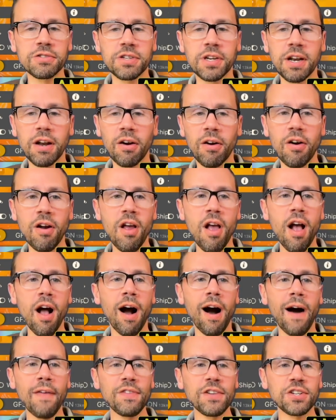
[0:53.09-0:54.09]
here
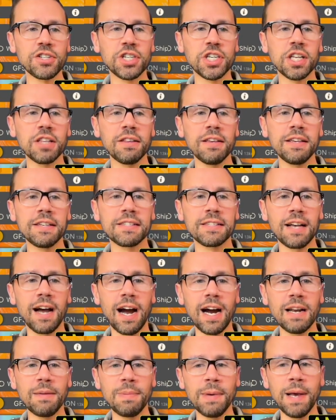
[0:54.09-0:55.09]
on the chilly
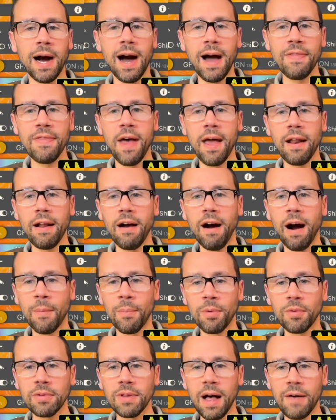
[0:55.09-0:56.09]
side behind that
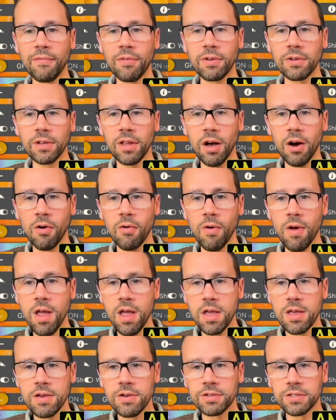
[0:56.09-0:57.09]
upper level low.
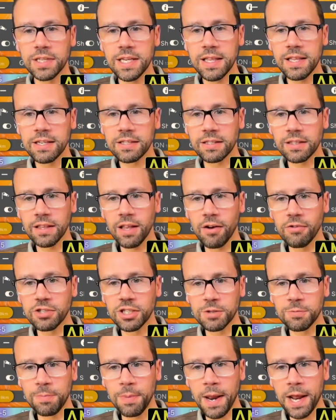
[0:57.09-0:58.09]
You see this low
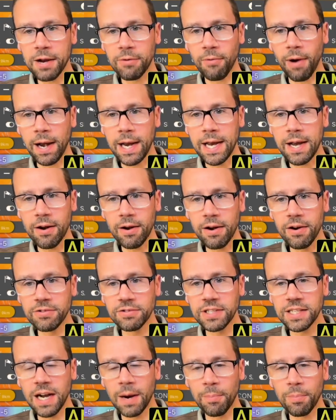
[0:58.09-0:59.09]
spinning right here. Here's
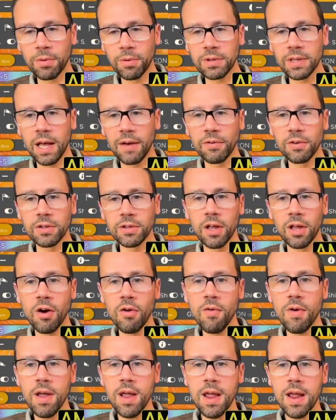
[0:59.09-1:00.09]
the upper level
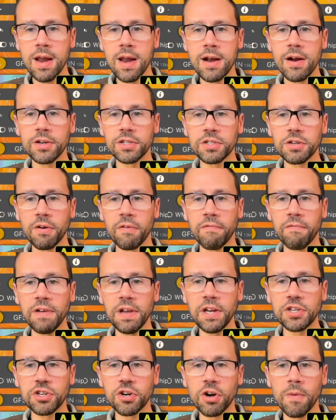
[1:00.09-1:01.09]
low. Here's your
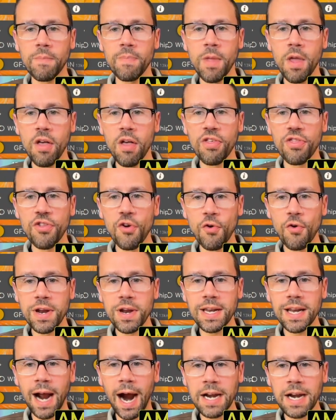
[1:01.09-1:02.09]
feature,
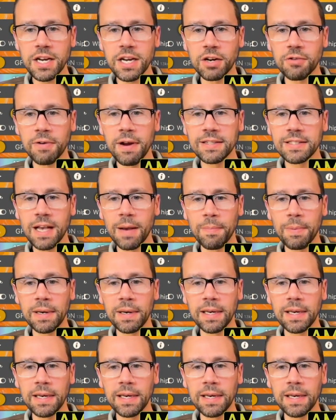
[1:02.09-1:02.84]
39 degrees up in